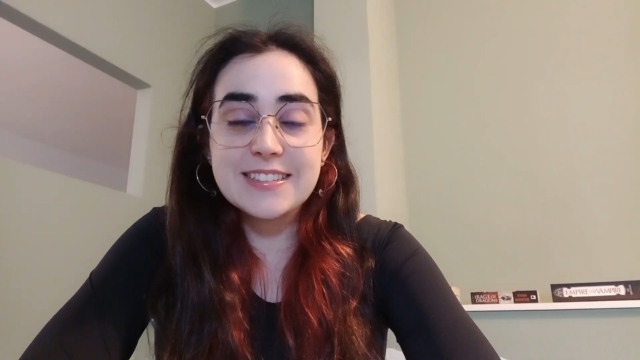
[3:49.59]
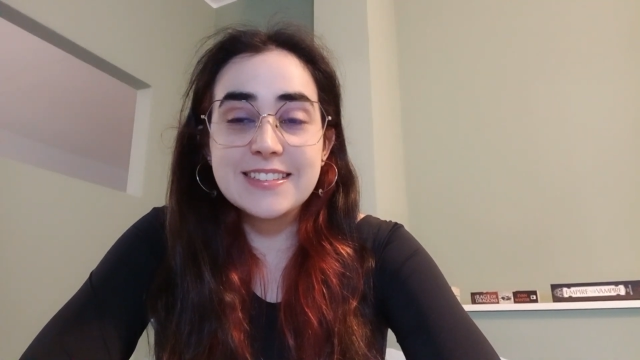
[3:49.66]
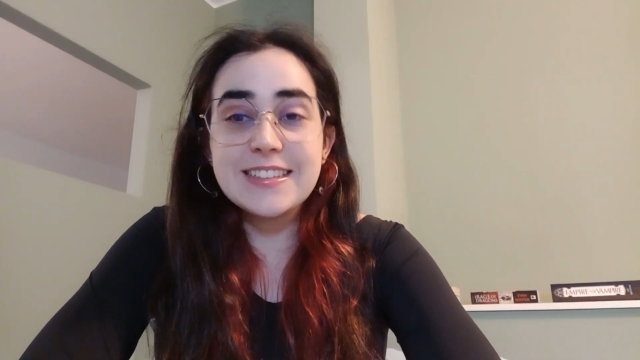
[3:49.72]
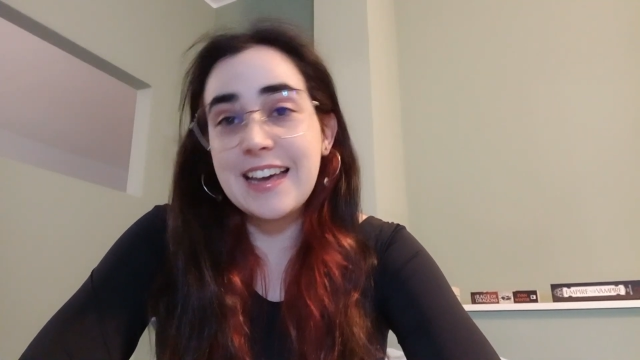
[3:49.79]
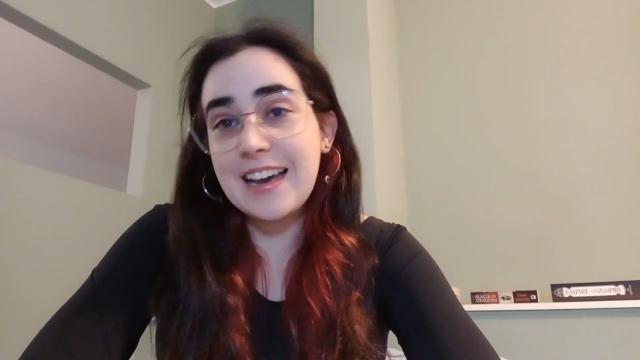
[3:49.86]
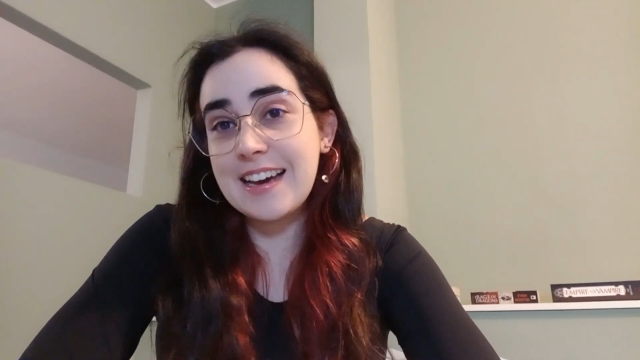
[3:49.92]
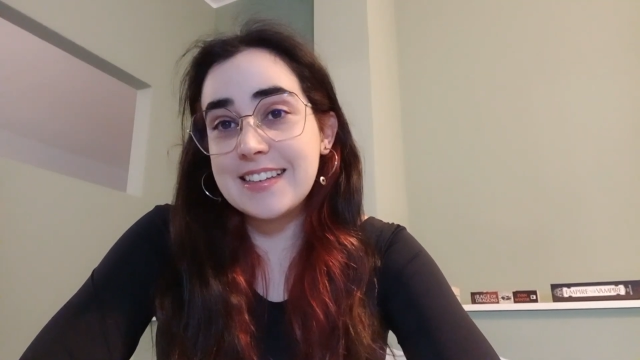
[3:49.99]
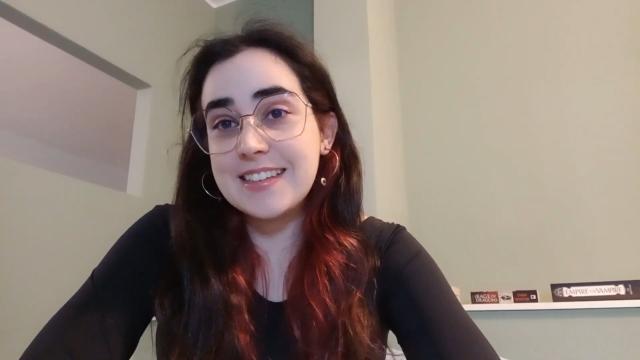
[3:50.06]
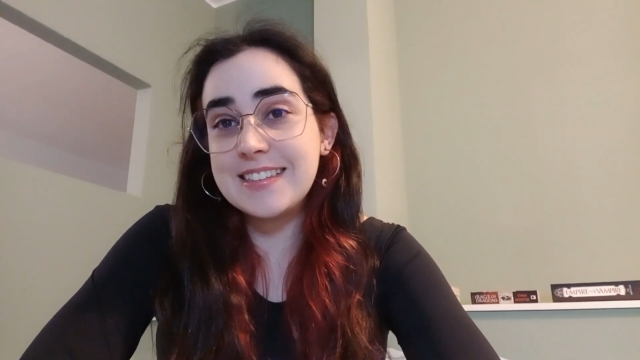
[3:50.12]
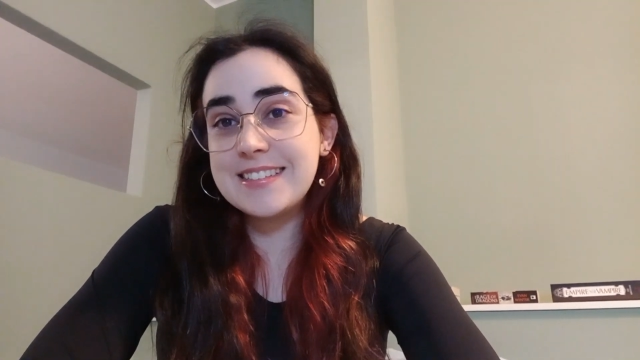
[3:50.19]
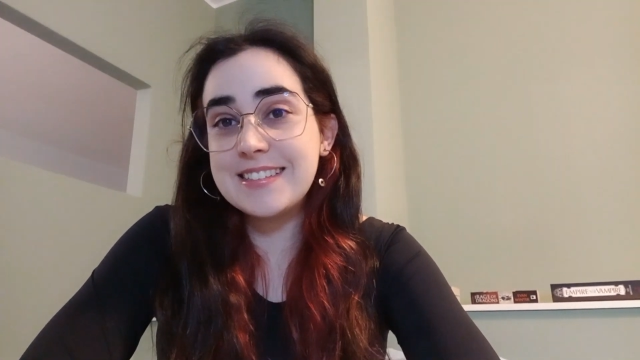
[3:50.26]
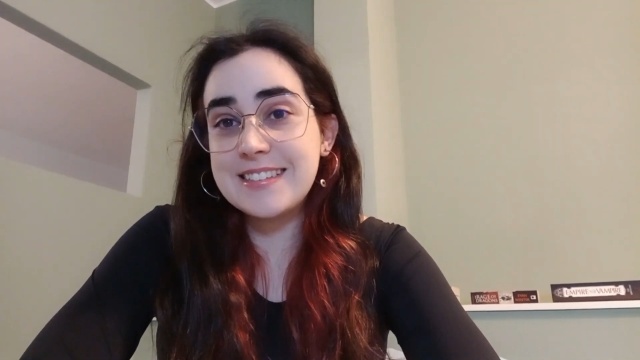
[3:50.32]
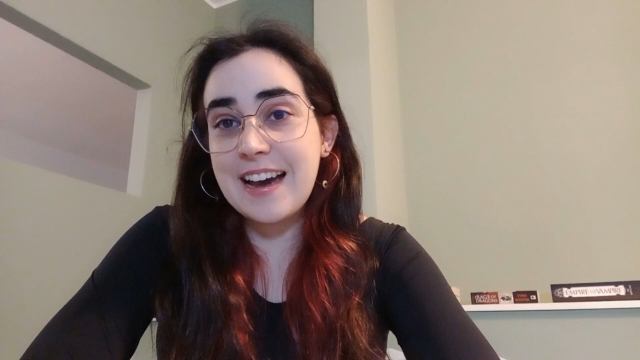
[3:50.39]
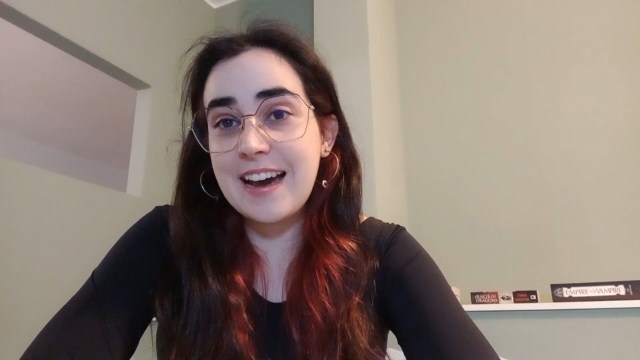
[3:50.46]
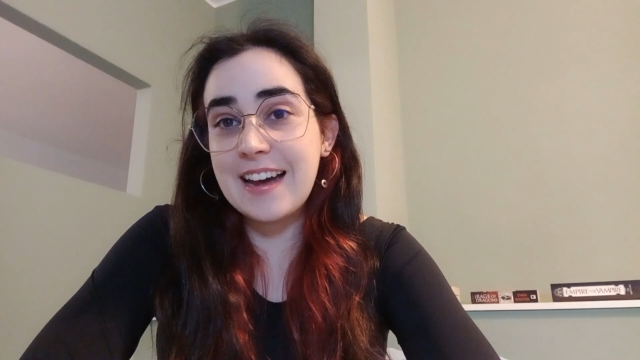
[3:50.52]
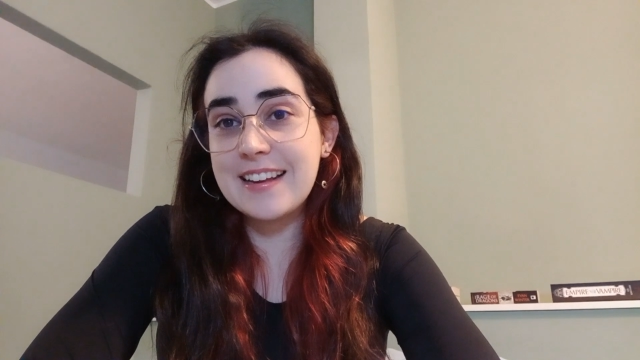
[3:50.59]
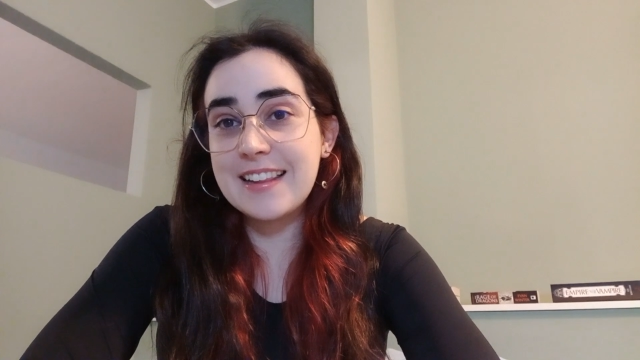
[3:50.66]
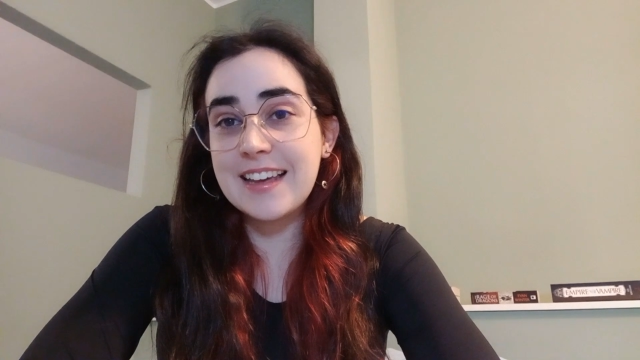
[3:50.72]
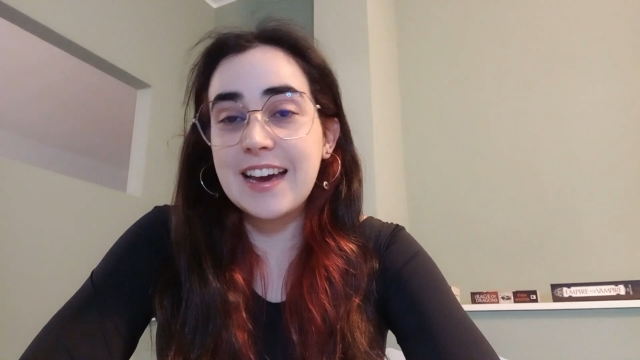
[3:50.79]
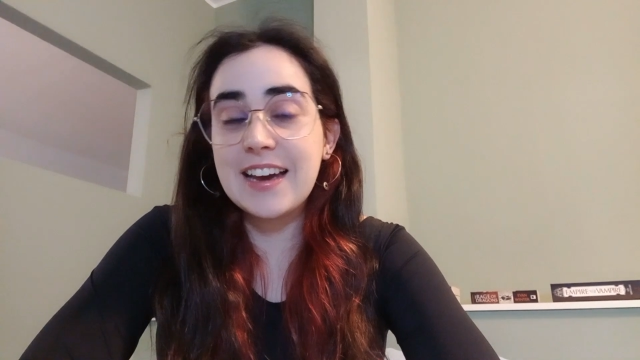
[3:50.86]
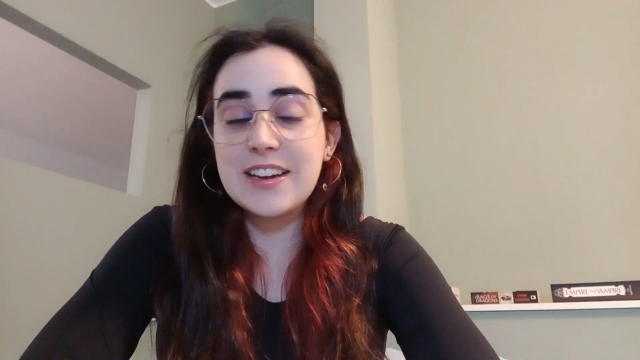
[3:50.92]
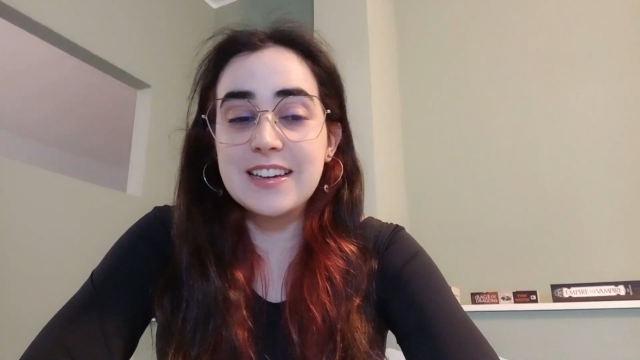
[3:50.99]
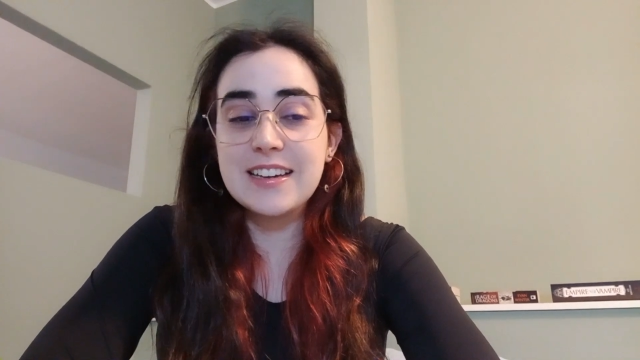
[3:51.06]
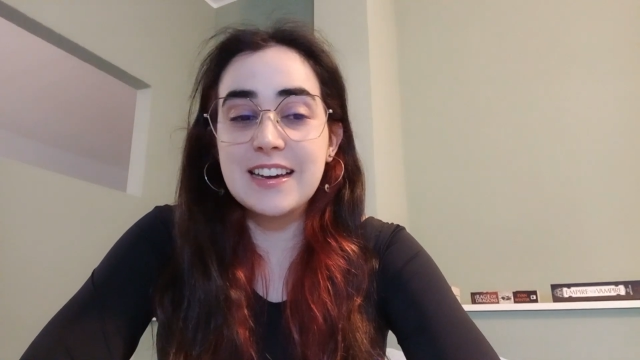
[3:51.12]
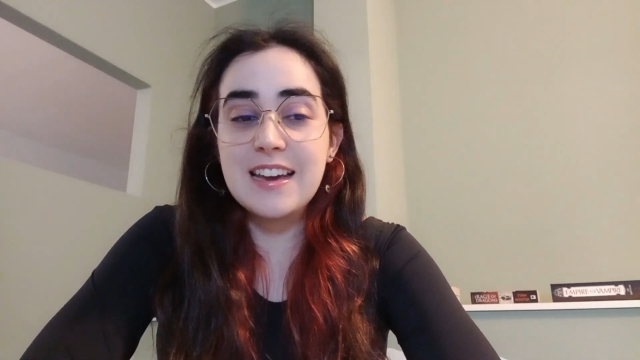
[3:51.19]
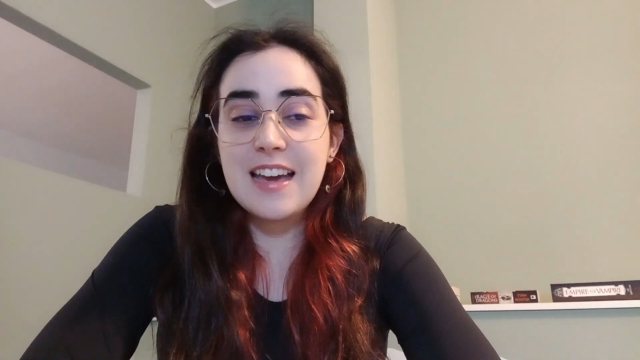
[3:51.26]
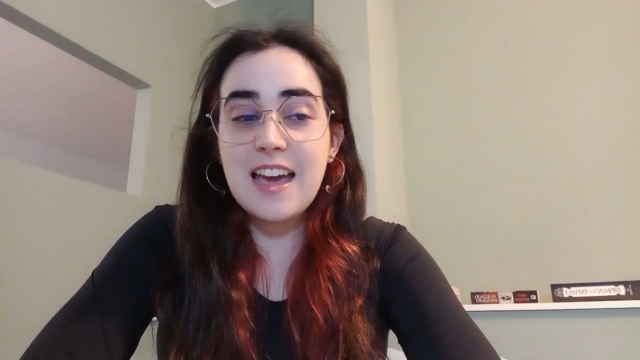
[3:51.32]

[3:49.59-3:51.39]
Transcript: yeah, it's sad. Like I